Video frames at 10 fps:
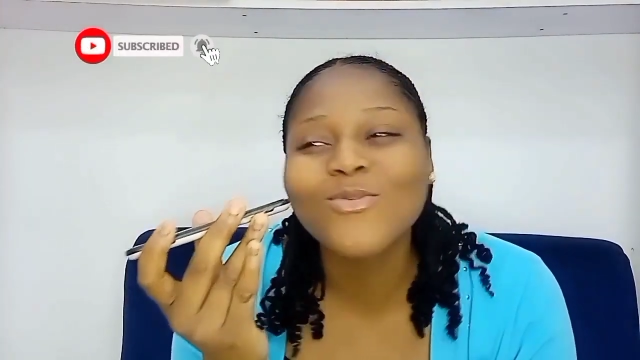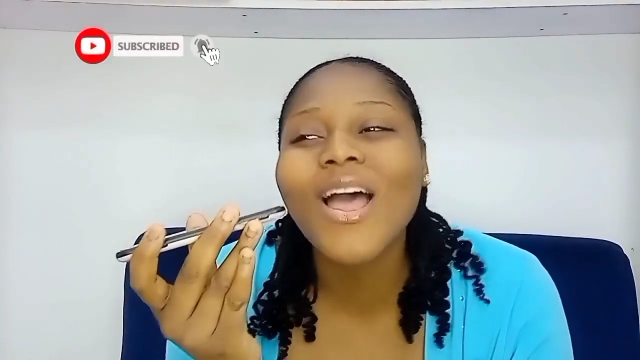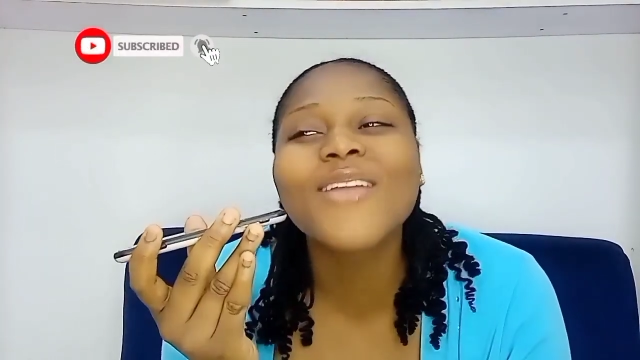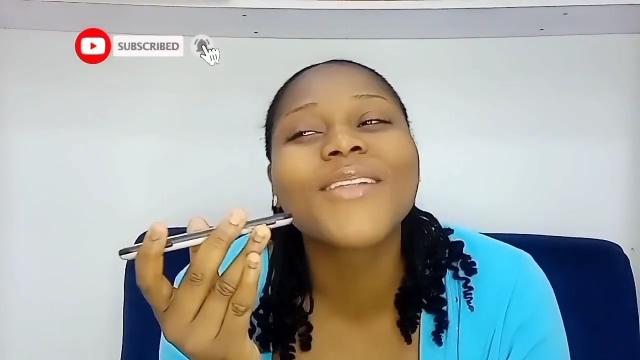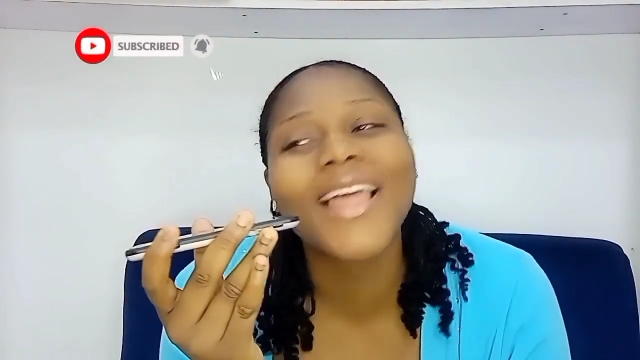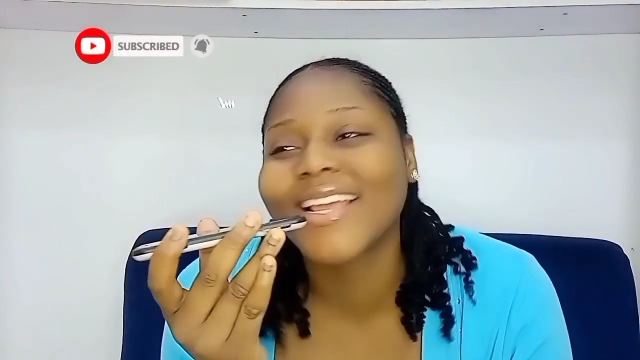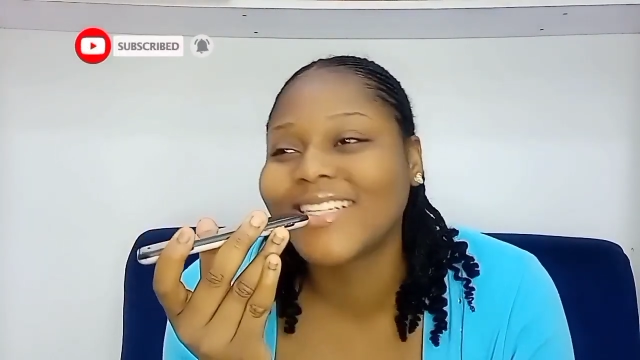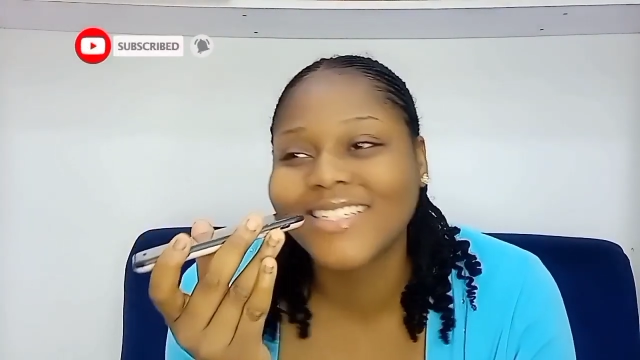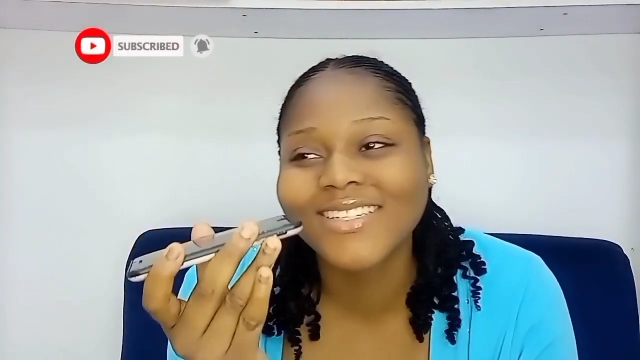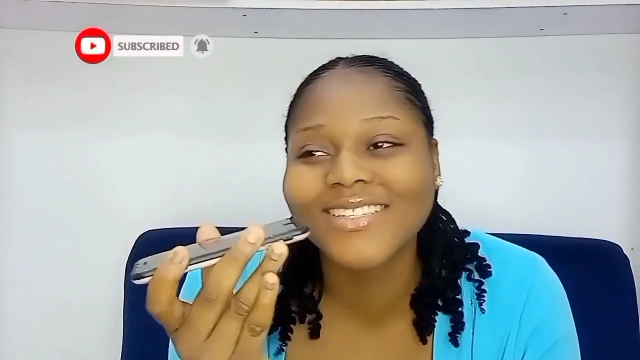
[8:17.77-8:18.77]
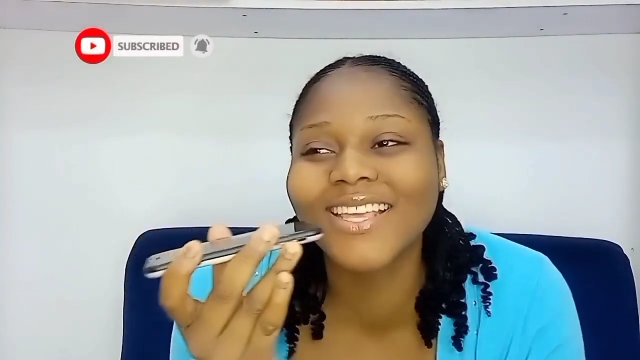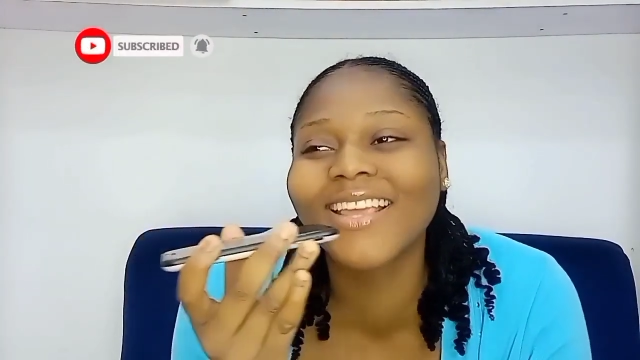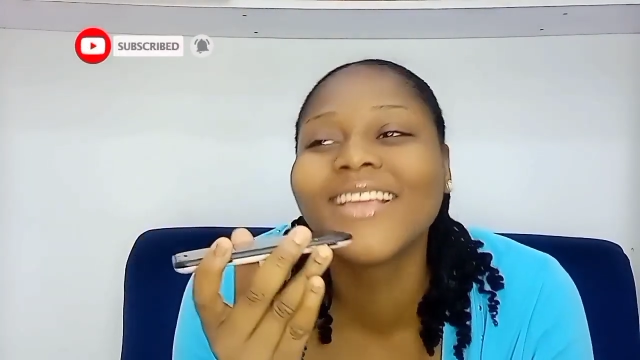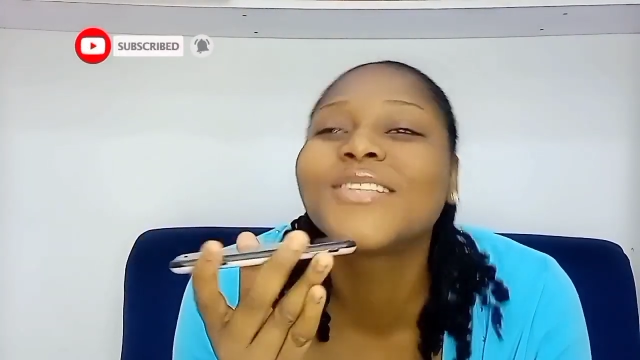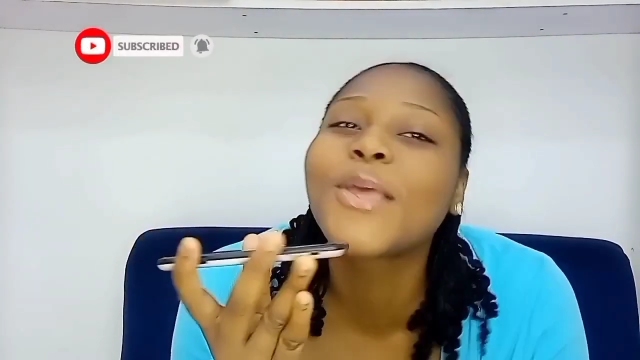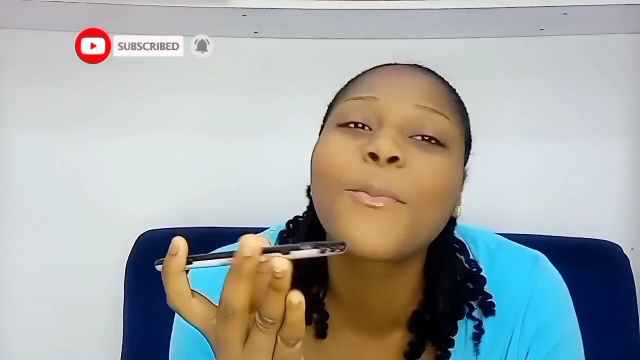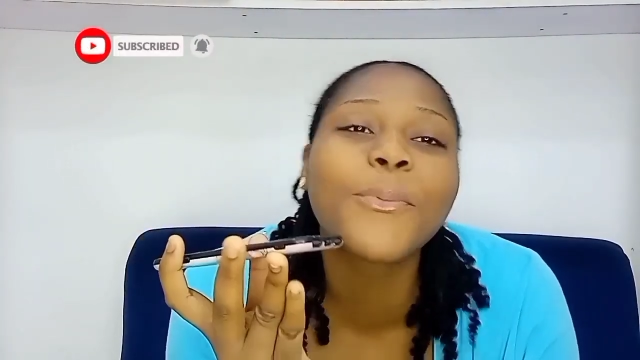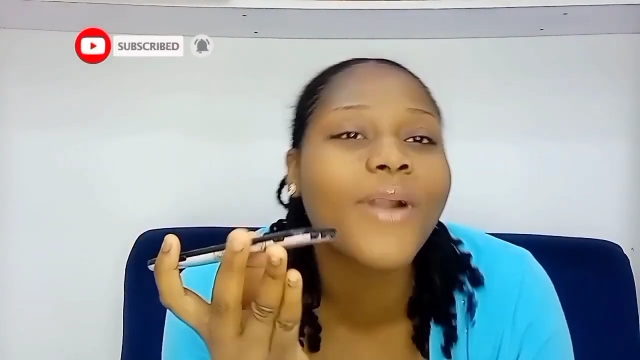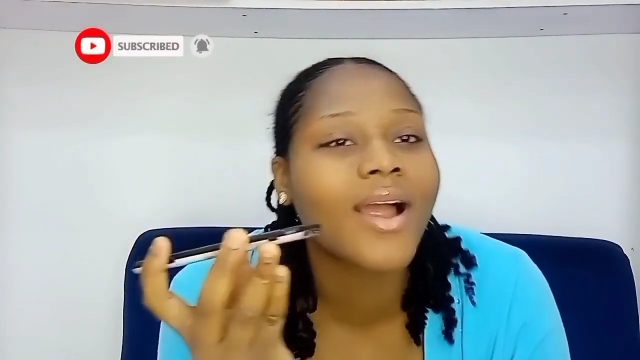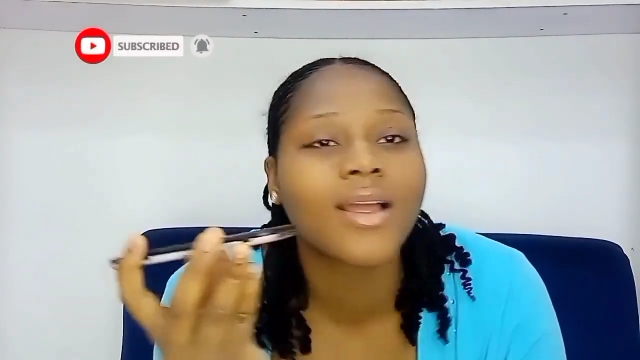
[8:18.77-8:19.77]
Why are you like this? It's a
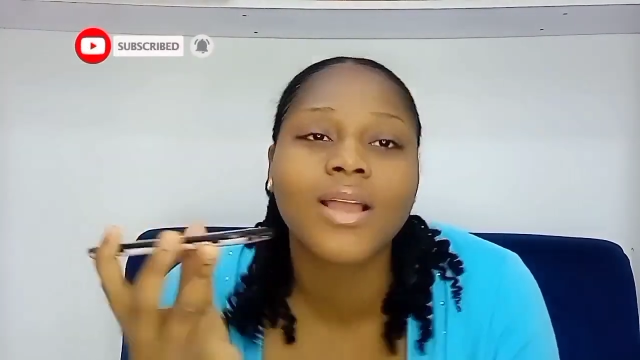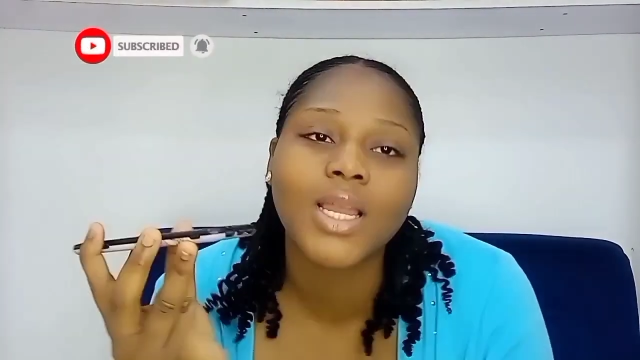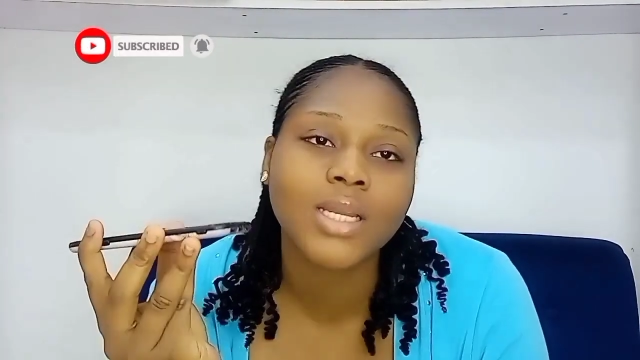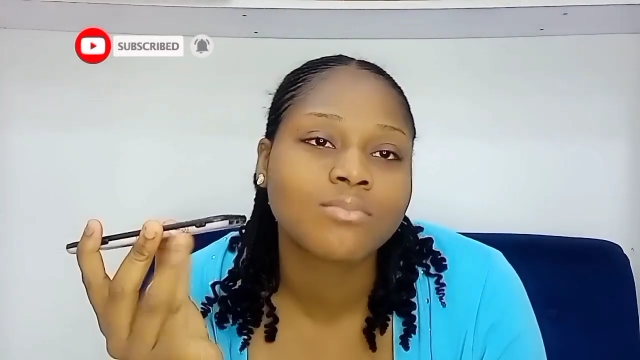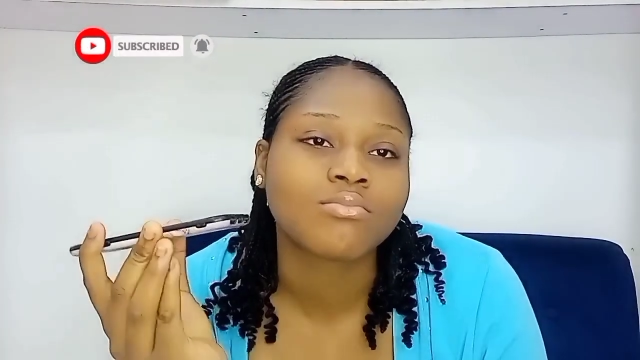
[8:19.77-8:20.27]
prank.